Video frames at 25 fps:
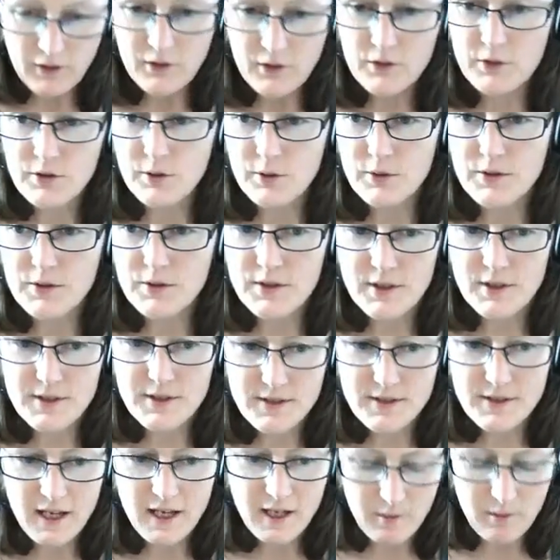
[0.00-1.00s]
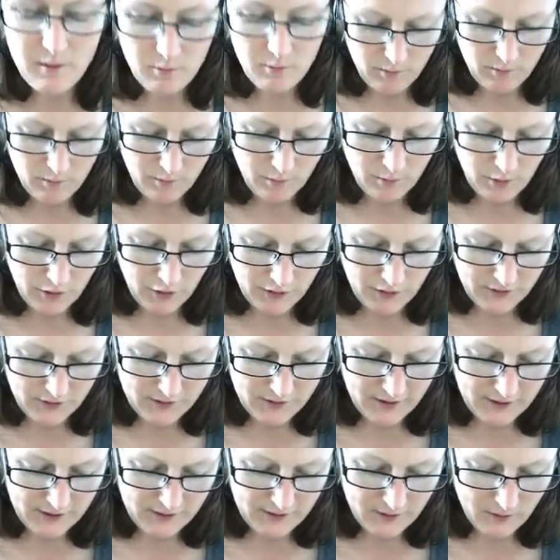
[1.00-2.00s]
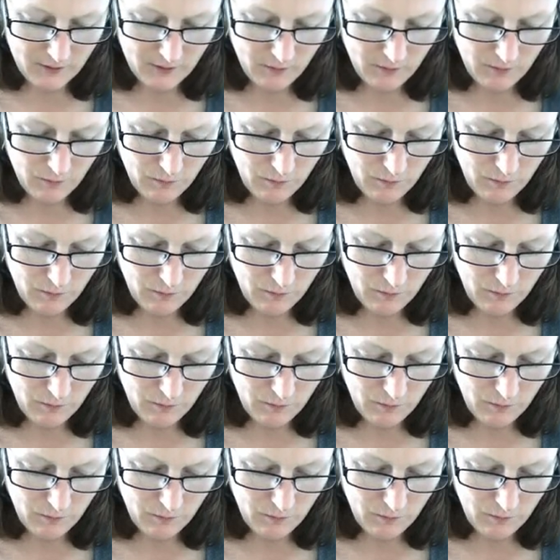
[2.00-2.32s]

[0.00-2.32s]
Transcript: So it's the same process.